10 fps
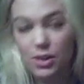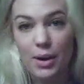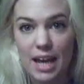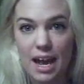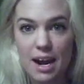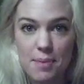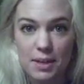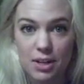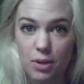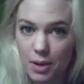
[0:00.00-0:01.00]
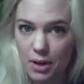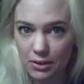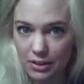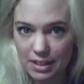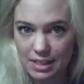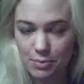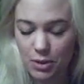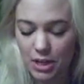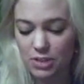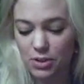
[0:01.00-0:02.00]
so I got up a little bit early this
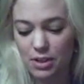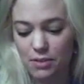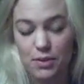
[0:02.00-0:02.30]
morning so I could